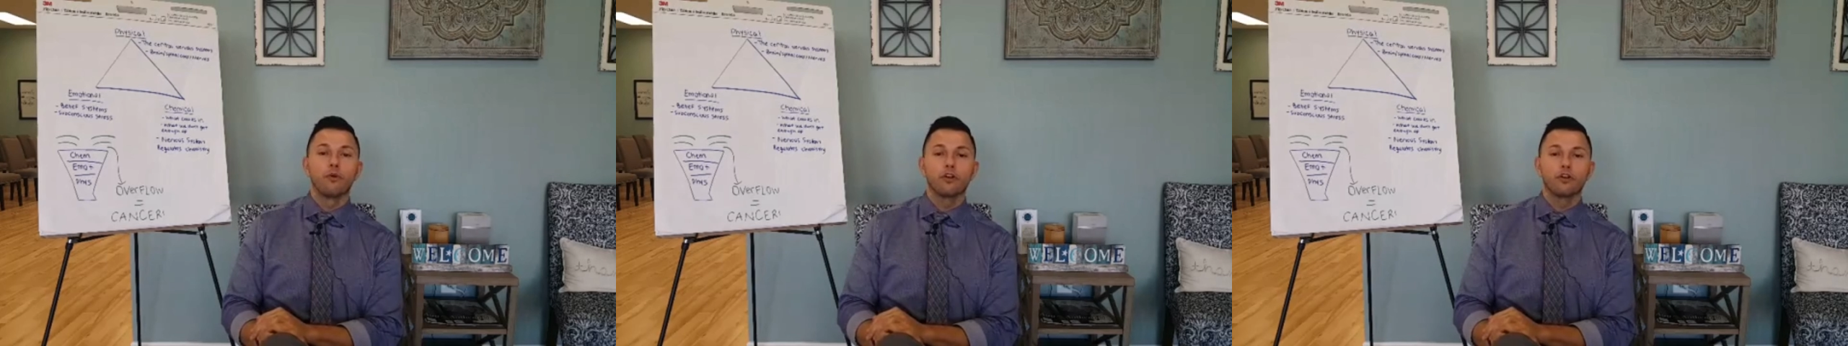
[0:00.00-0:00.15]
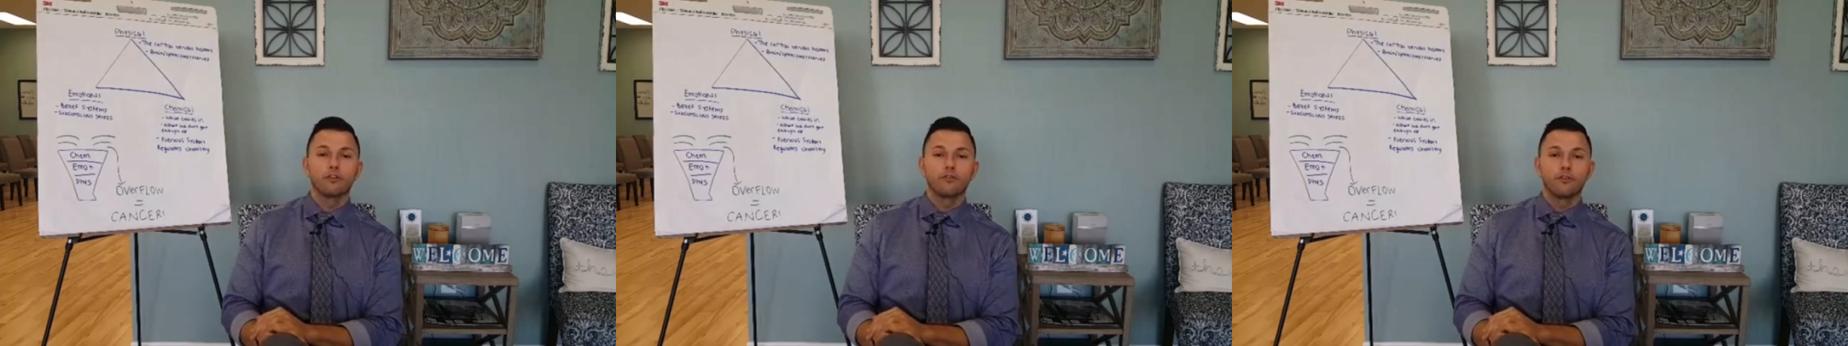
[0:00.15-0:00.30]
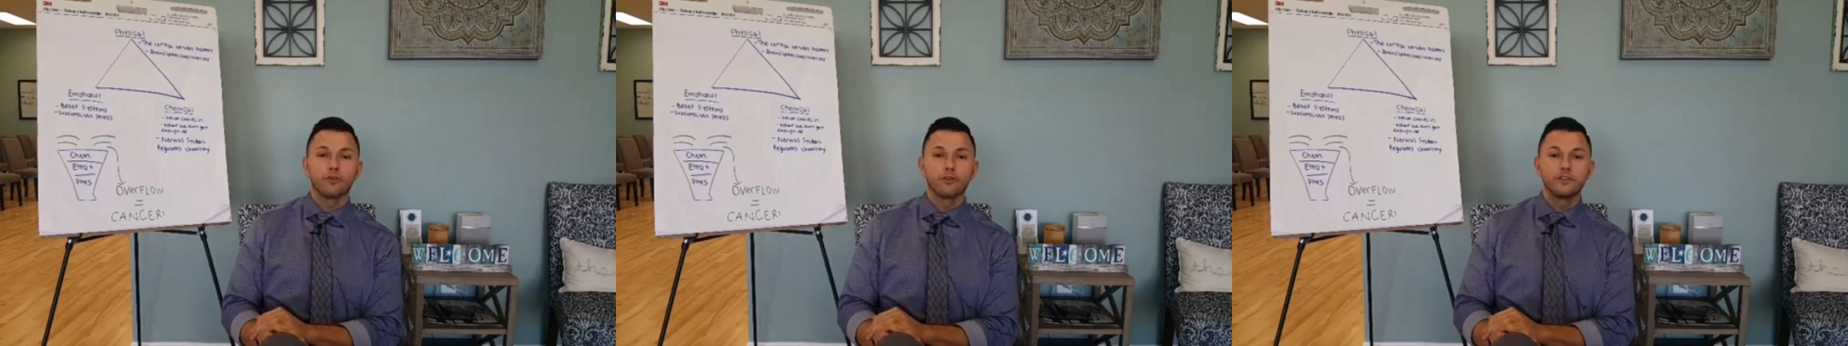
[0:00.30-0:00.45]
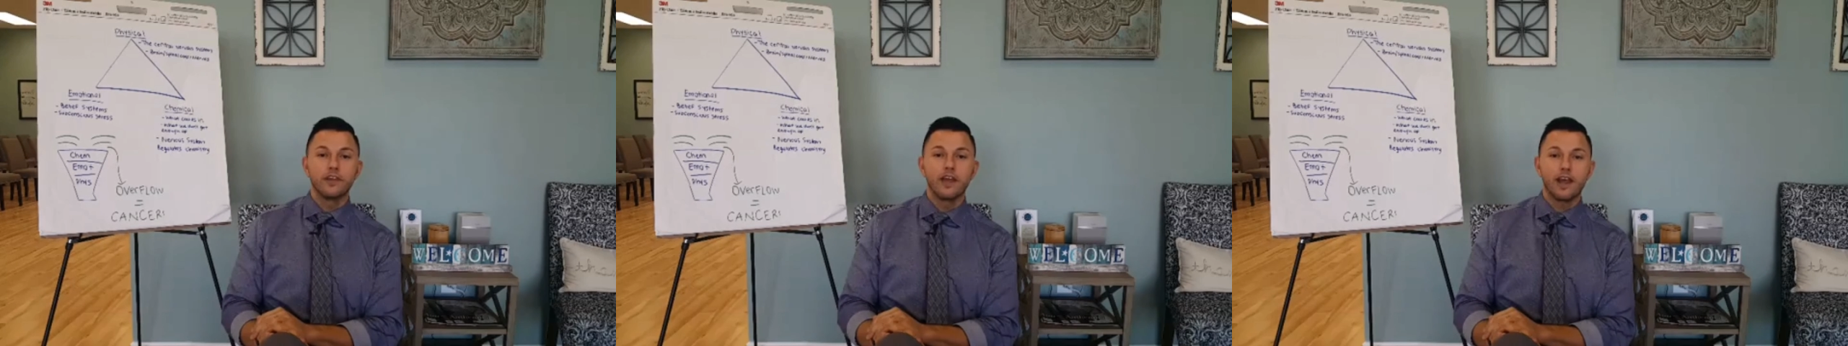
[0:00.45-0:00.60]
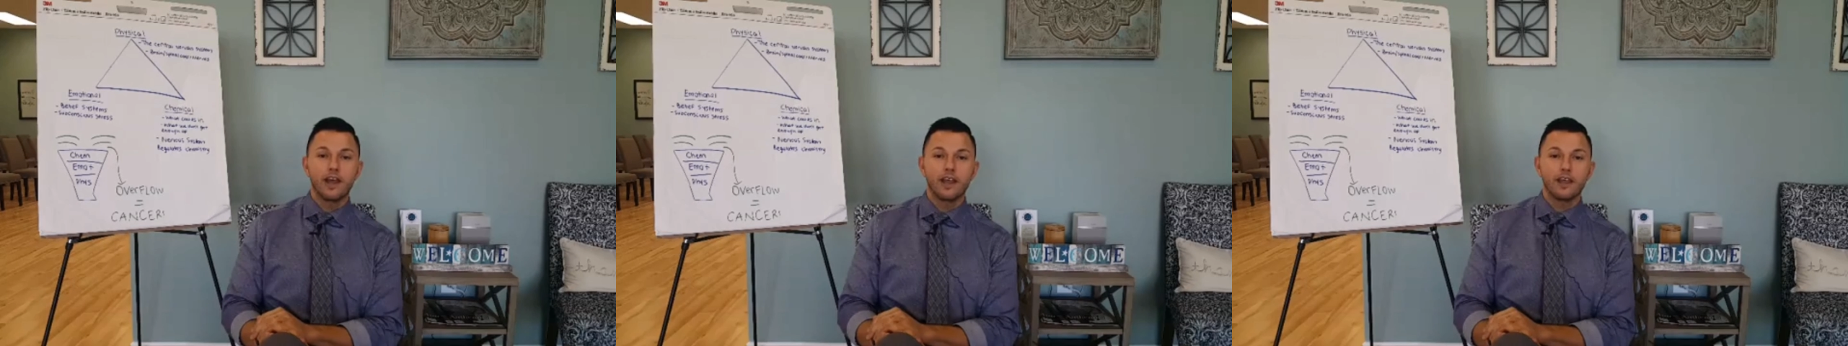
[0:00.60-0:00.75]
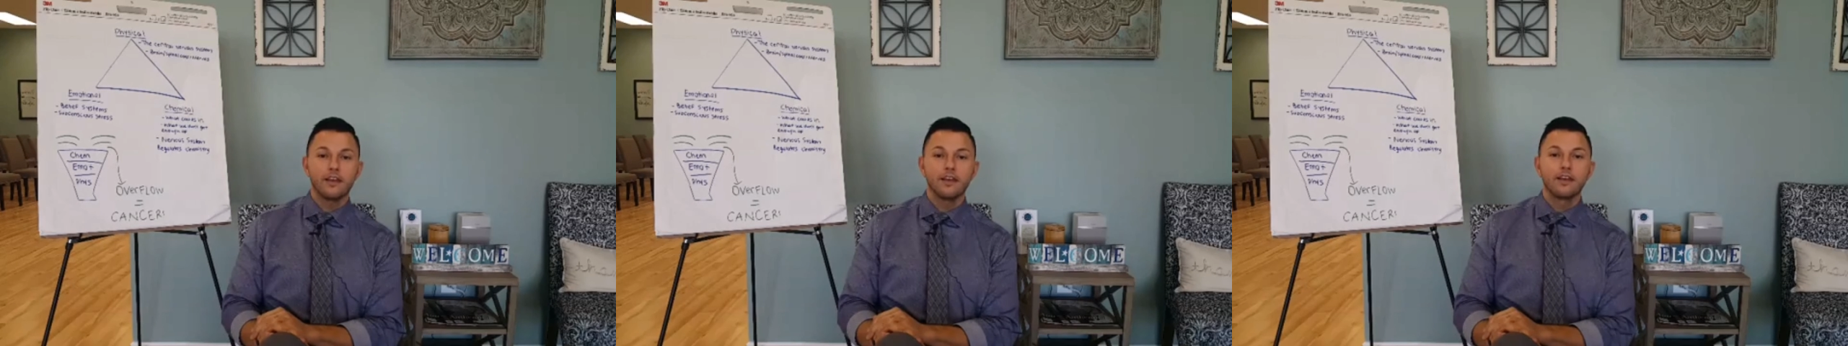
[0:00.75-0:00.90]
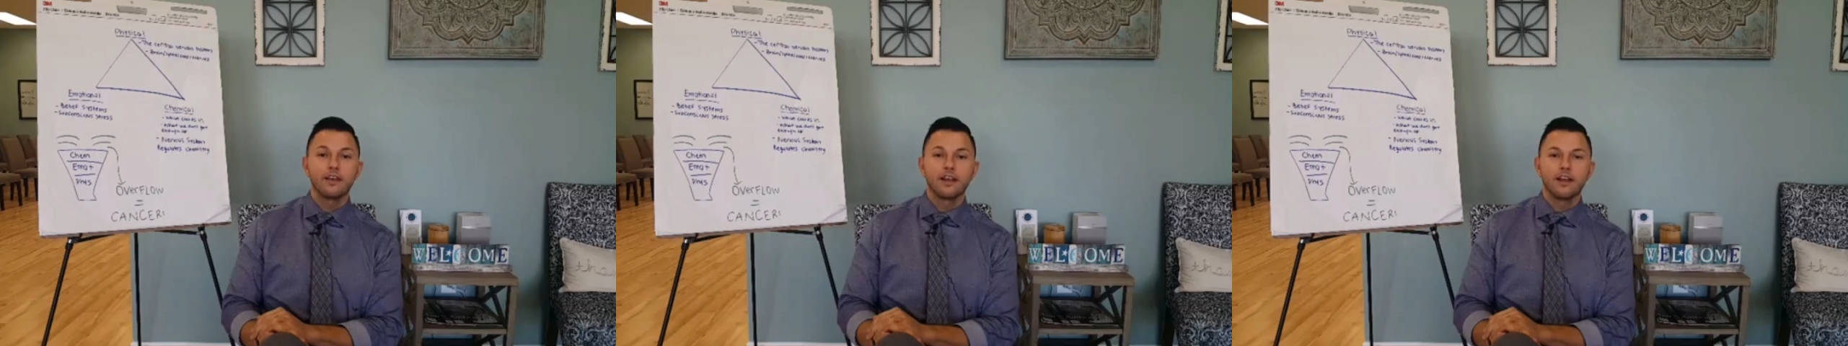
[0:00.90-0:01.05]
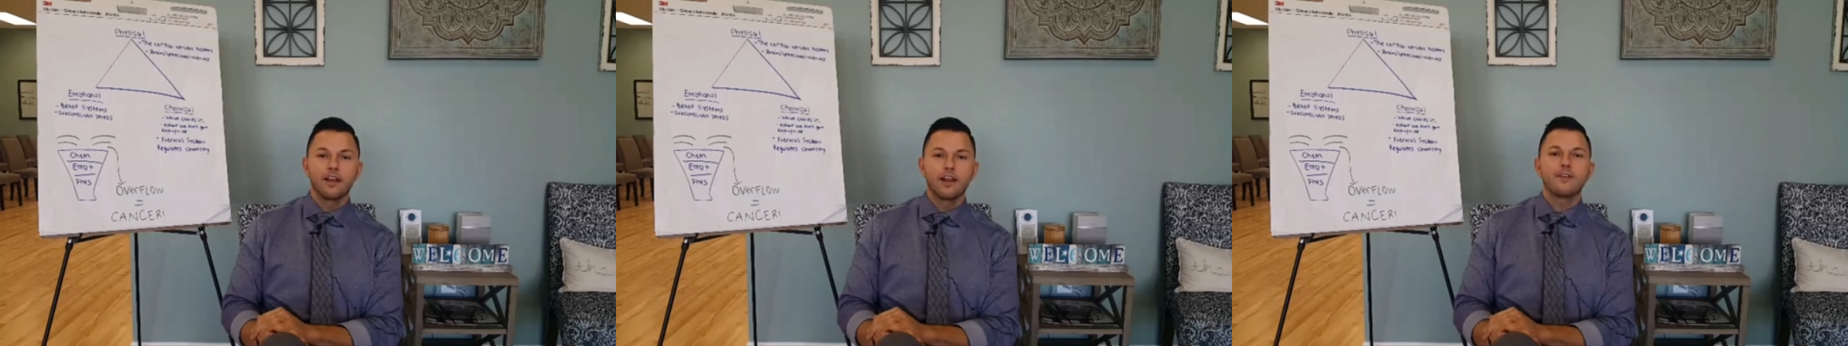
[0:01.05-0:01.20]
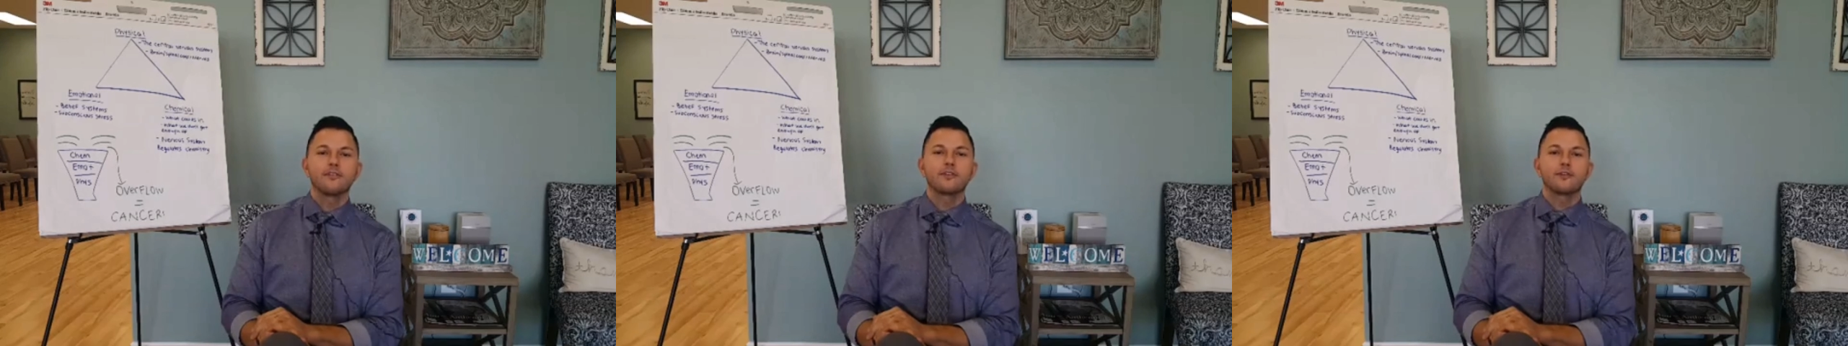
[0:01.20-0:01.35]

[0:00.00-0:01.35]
wonderful day and